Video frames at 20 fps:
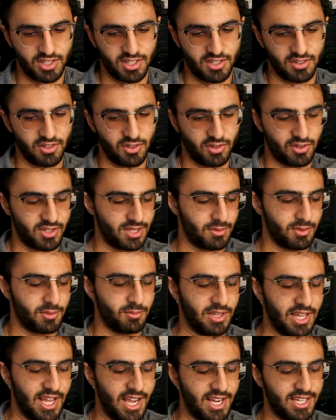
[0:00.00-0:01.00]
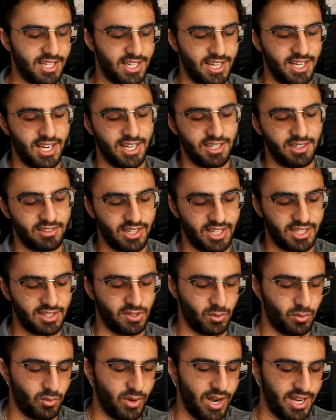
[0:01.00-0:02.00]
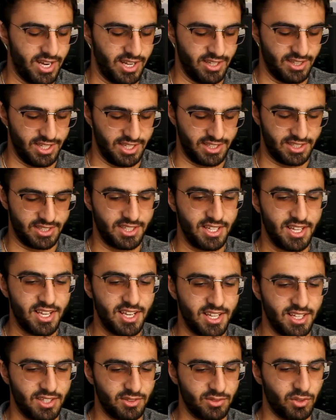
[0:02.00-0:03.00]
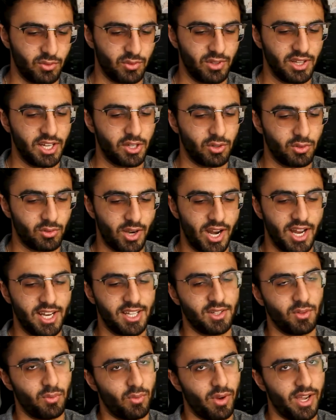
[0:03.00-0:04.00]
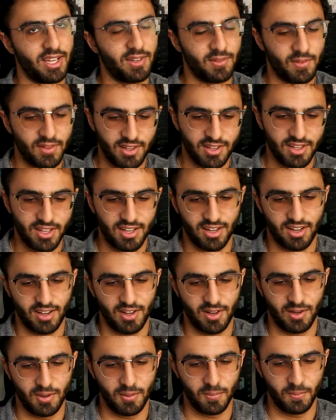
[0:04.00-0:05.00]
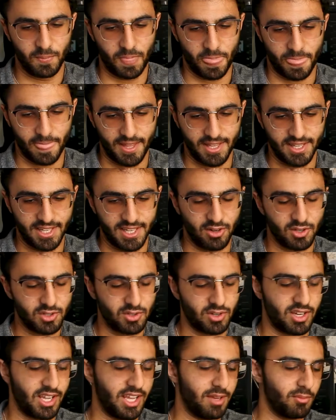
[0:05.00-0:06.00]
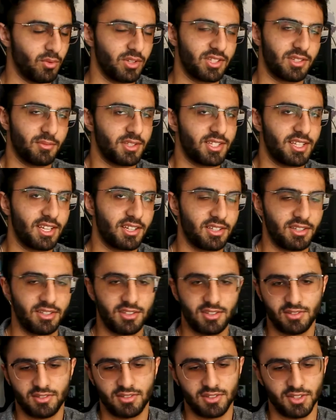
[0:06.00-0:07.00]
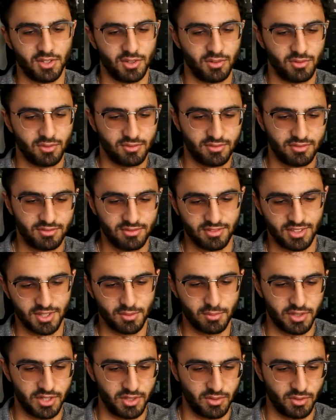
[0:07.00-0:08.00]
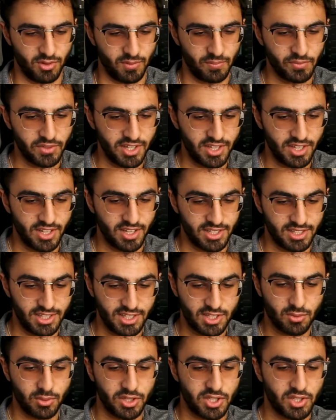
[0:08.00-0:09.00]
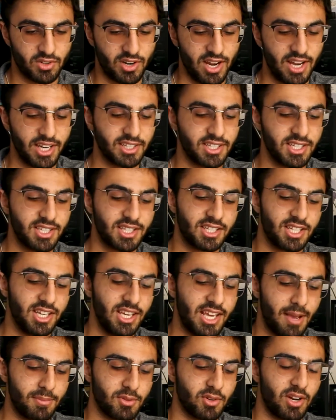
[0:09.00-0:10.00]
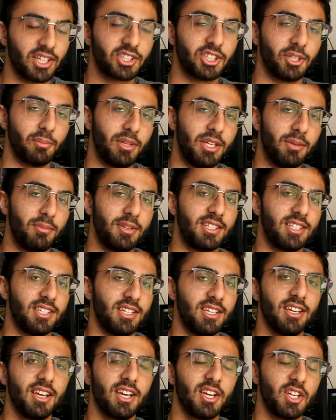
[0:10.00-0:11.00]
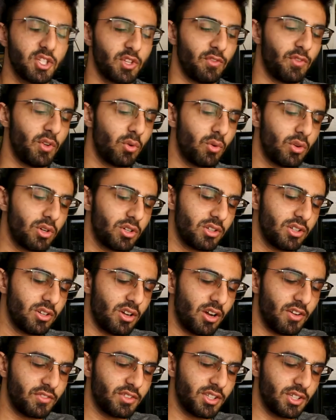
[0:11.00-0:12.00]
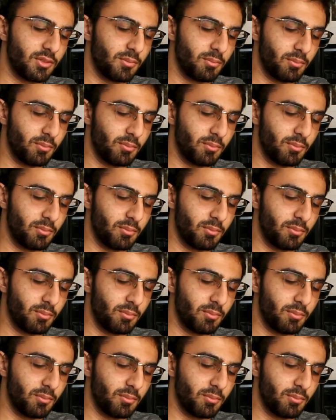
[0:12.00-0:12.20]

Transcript: here though, because that was black and I kind of like the red and like the little red and the white. It also came with some stickers, you know, that's pretty cool. These keycaps are actually PBT. So if you order off the